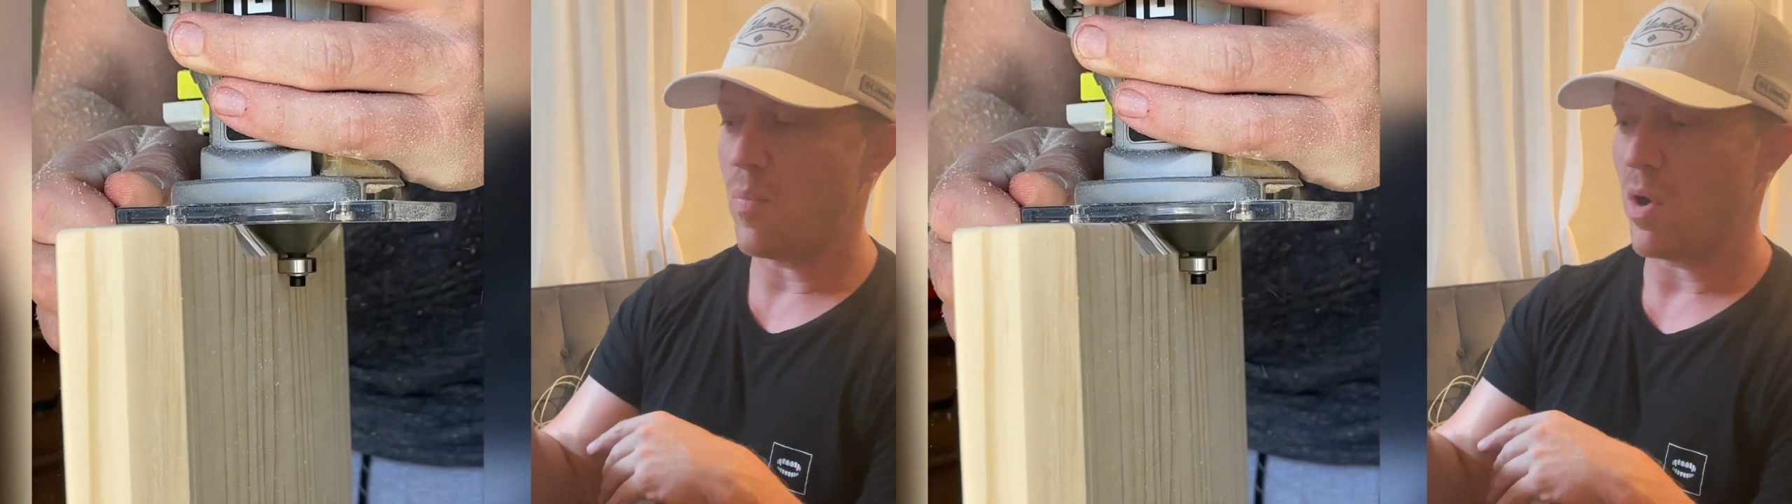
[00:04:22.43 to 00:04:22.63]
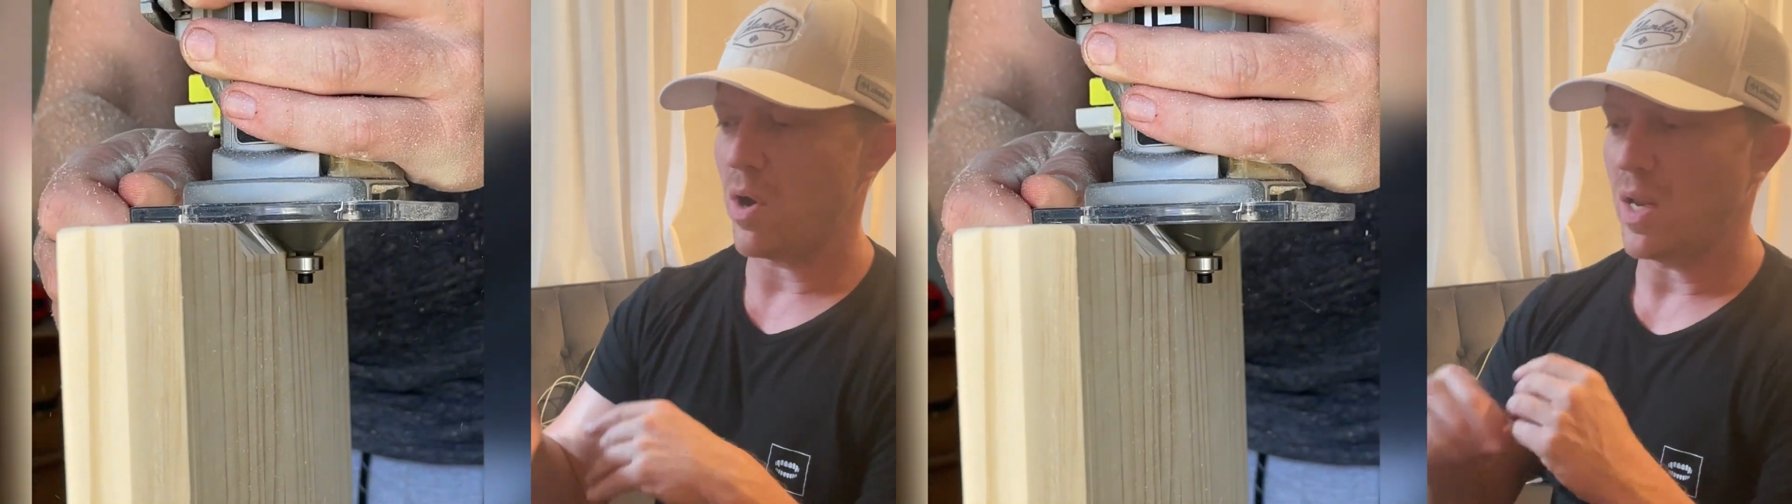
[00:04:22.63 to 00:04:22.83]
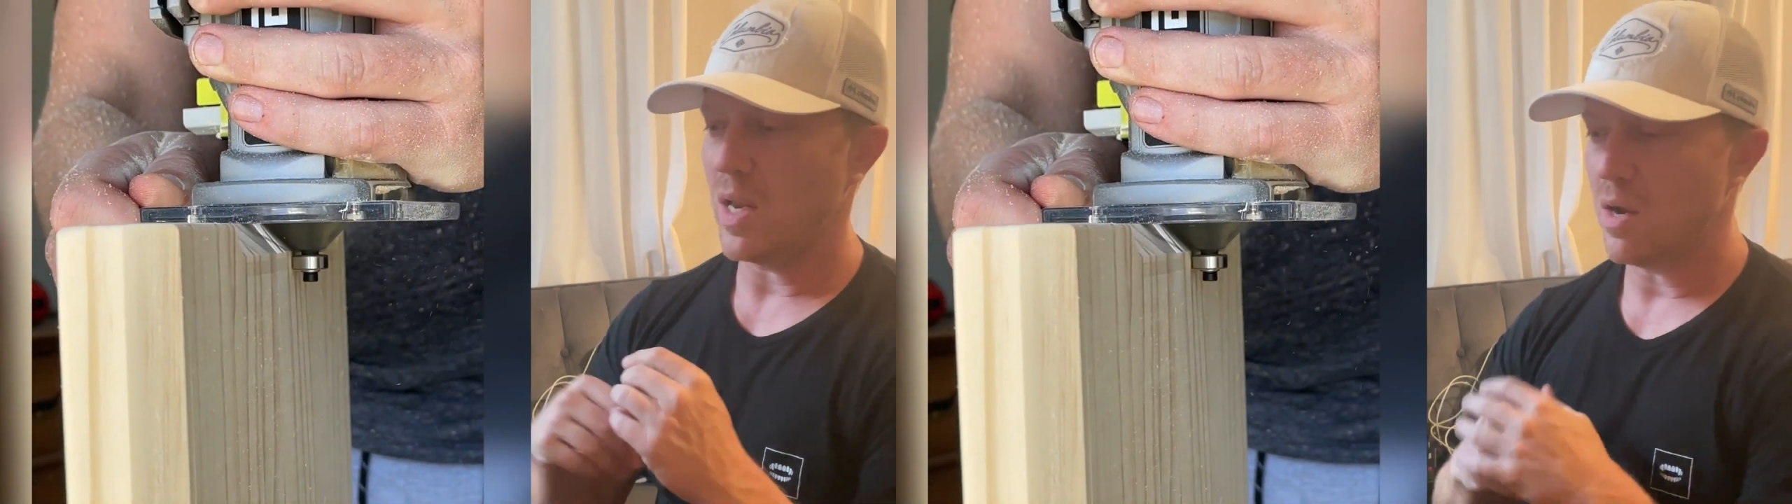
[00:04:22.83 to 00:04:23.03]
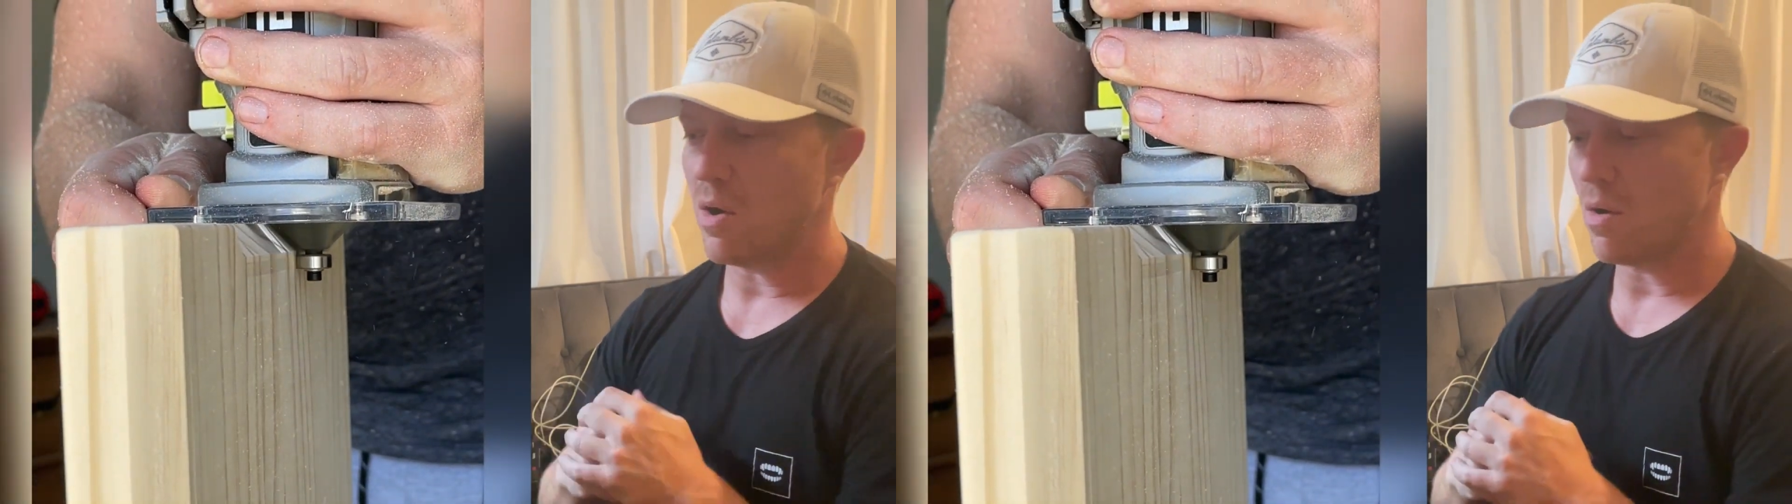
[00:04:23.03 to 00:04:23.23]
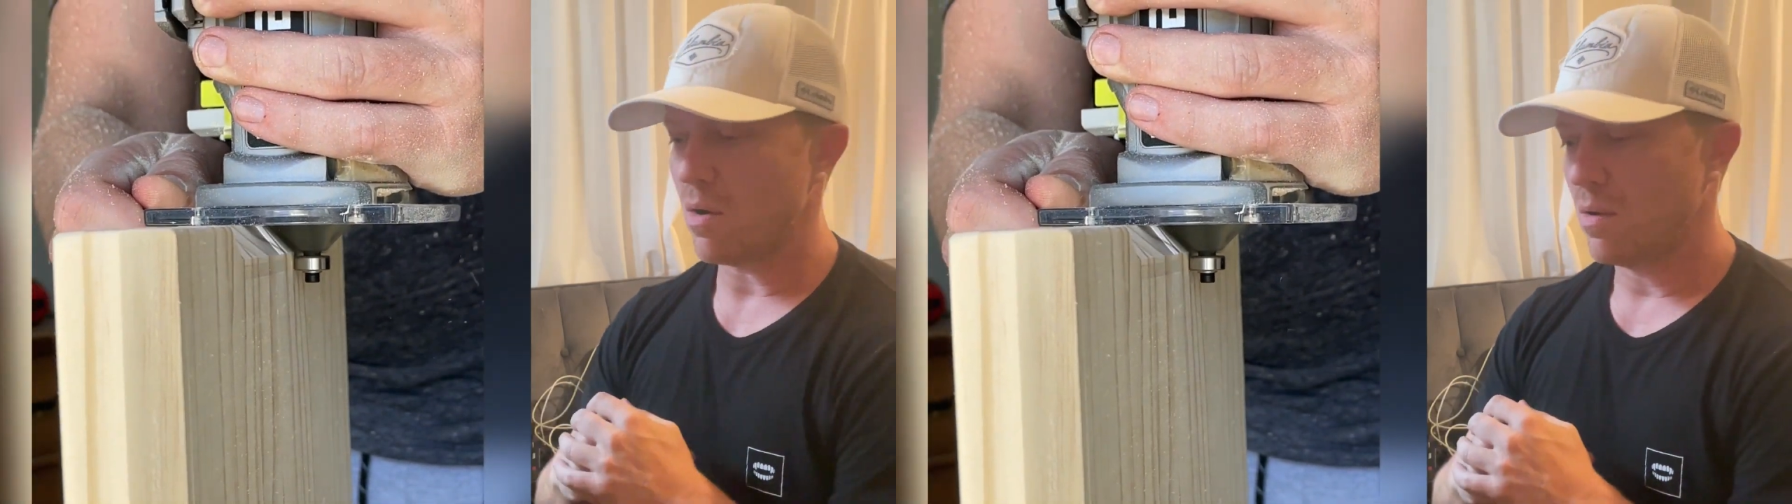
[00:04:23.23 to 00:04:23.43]
bearing
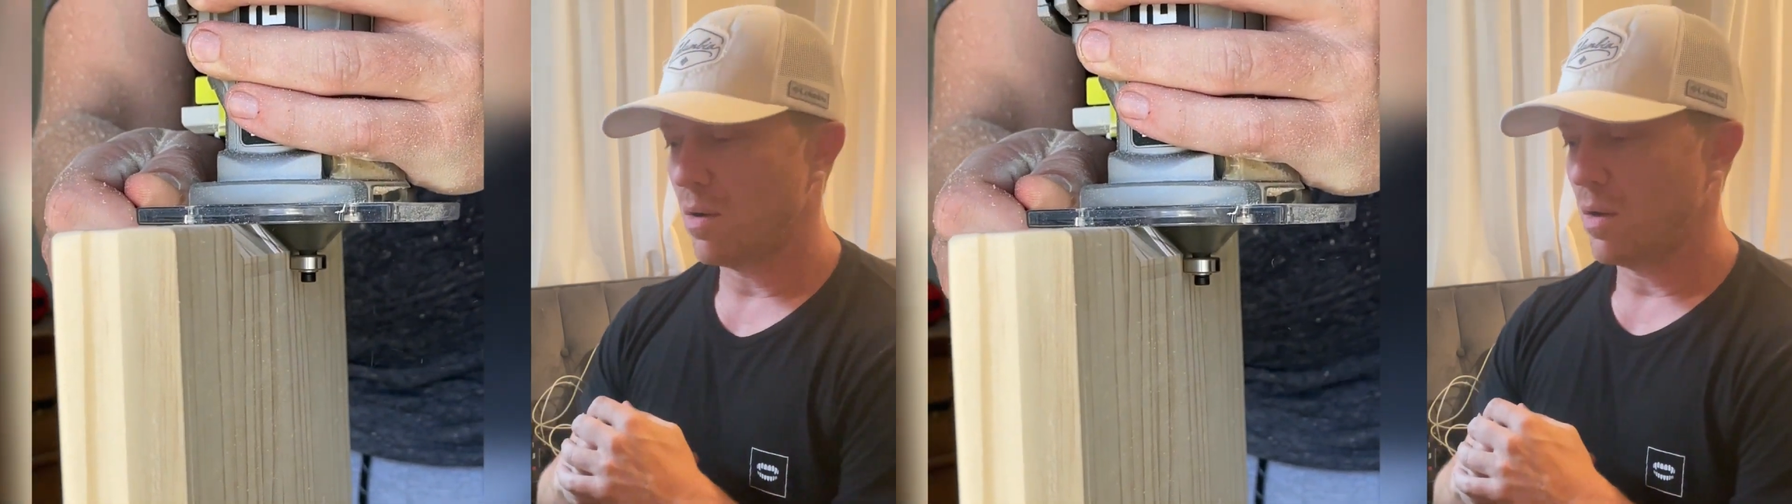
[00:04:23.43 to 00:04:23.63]
here,